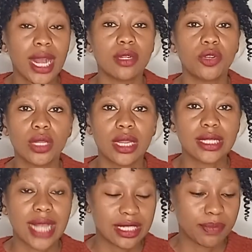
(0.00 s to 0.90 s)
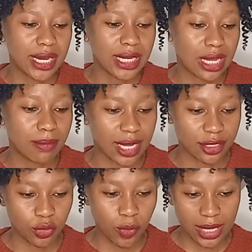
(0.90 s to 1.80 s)
can do this as many times
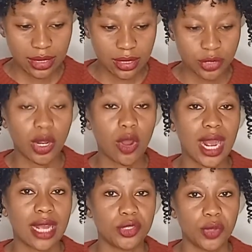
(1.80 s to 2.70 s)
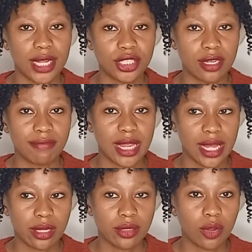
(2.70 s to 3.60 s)
as you want, so long as you achieve
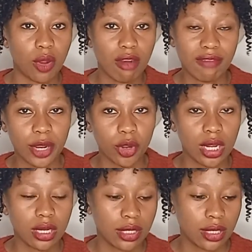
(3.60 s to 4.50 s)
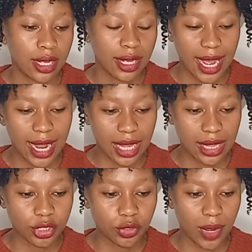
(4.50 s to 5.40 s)
the overall color
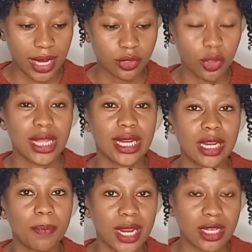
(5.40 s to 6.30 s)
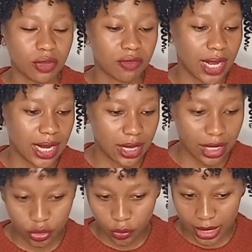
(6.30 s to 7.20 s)
that you want or the deepness of color
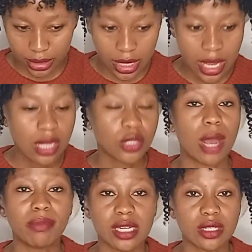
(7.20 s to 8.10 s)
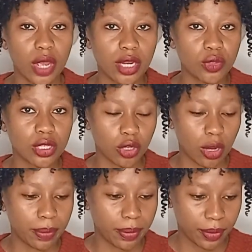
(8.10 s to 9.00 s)
that you want. So I'm just going to
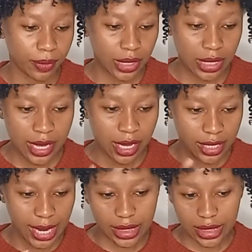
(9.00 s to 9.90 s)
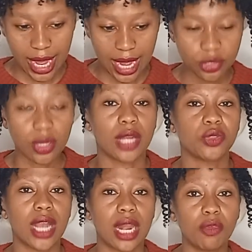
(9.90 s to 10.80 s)
stop right there so that
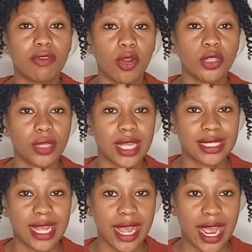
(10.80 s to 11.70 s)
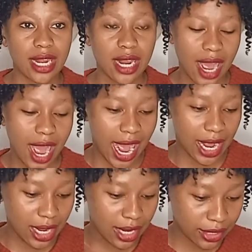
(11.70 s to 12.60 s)
you can move on to the second hack.